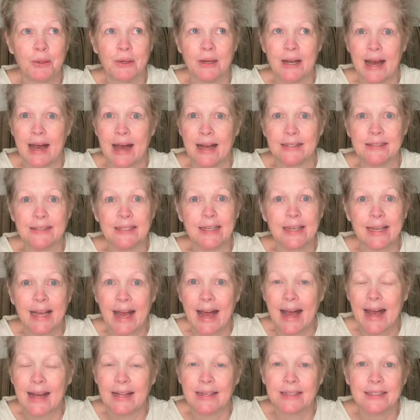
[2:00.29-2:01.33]
nice and
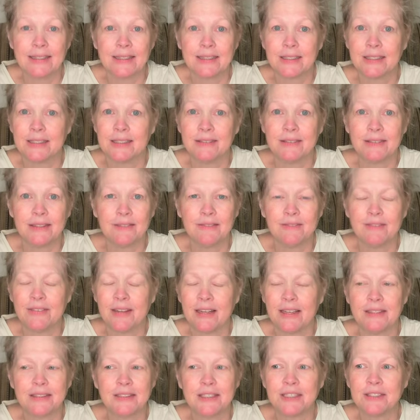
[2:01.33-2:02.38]
kind and just
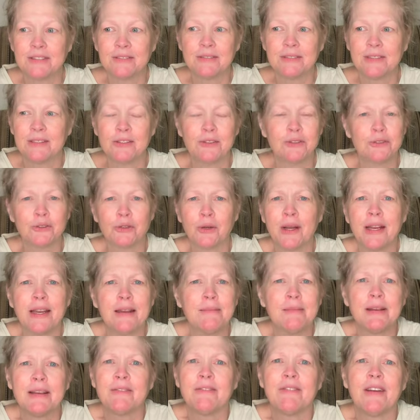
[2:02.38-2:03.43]
treated
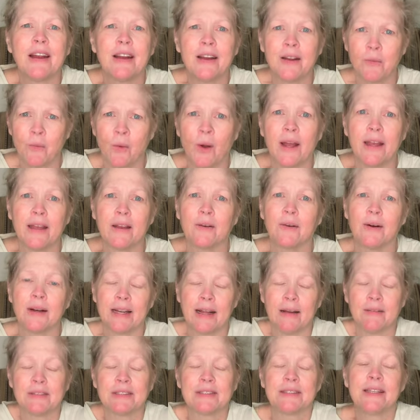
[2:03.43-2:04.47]
me very well.
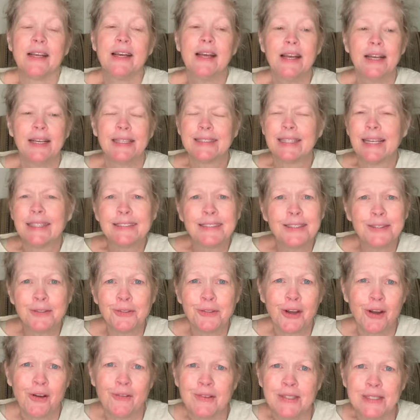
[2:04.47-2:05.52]
And because I was a little
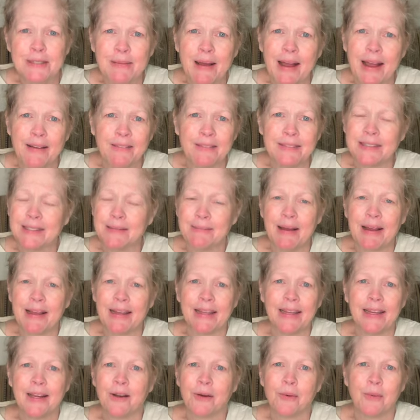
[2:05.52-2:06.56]
nervous about having somebody
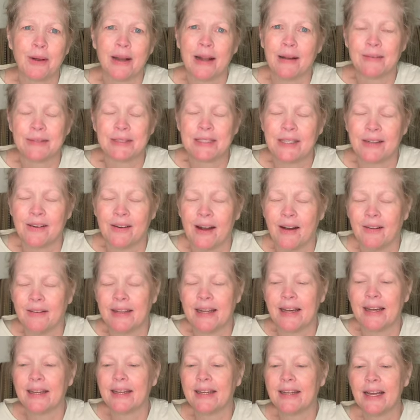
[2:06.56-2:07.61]
here when I was here all
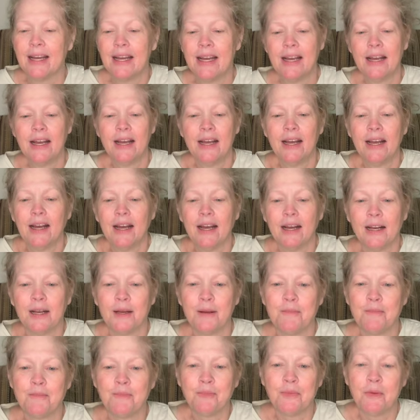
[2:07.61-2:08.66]
day.
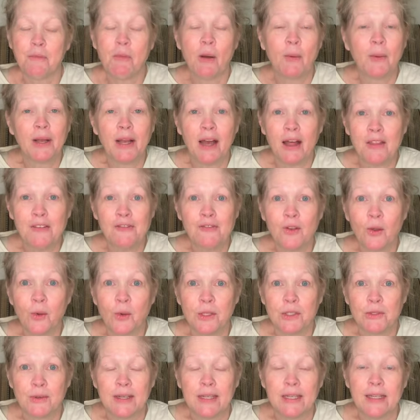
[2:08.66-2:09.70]
But we got the
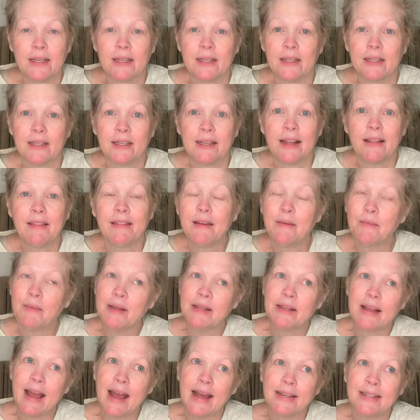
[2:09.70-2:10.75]
floors redone, and then
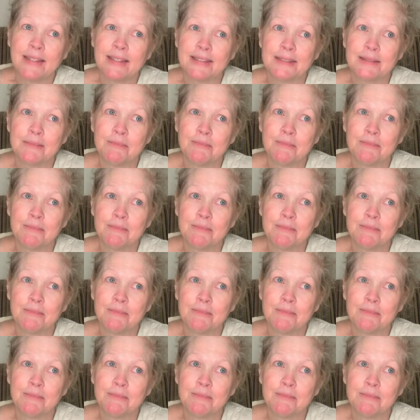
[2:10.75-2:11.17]
we had this